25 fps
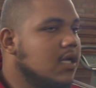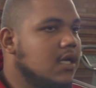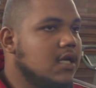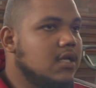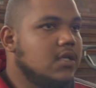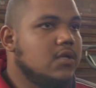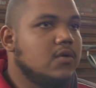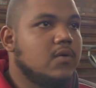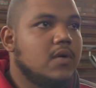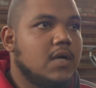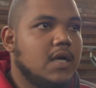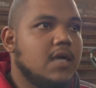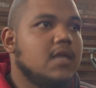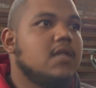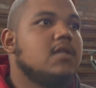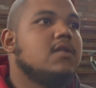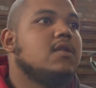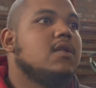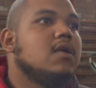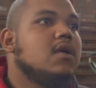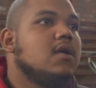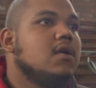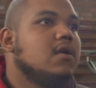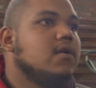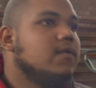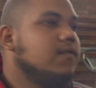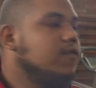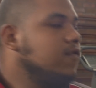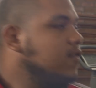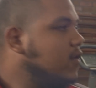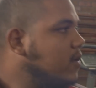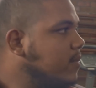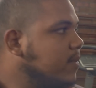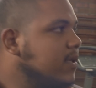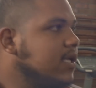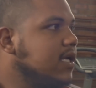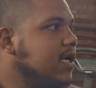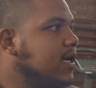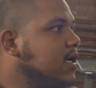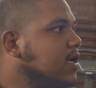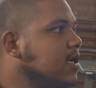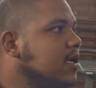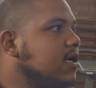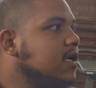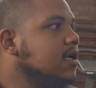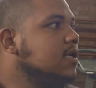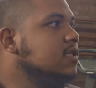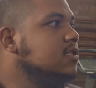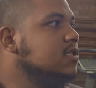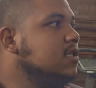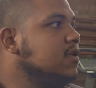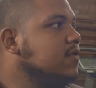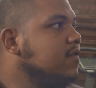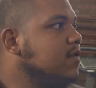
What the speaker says: educate from a younger age.